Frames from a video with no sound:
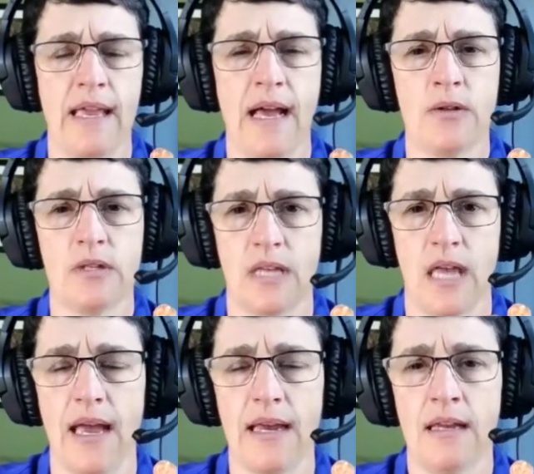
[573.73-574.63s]

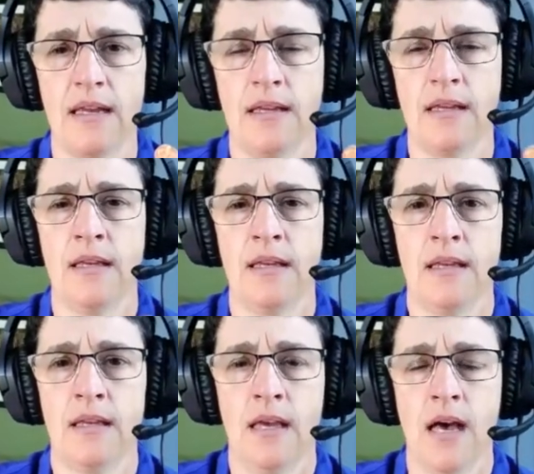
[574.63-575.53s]
outside
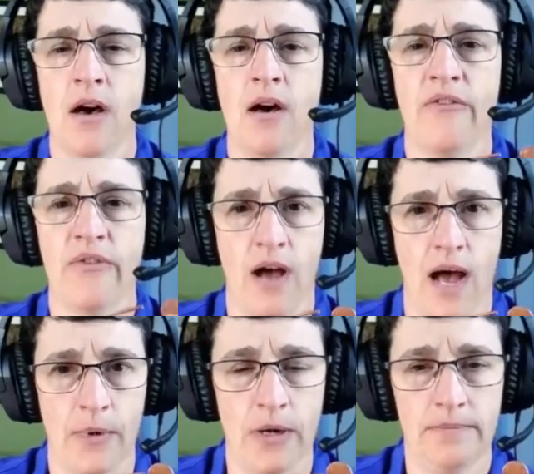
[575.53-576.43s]
of
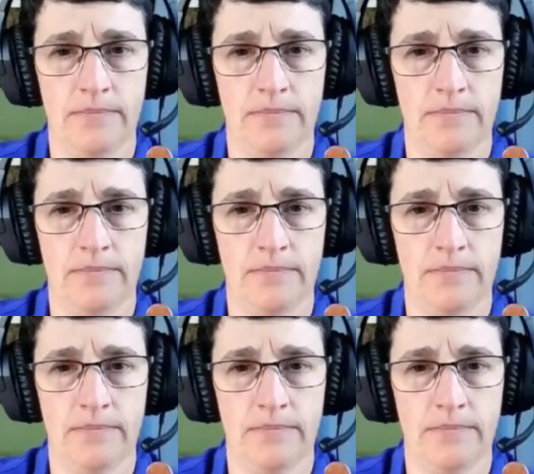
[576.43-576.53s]
copper,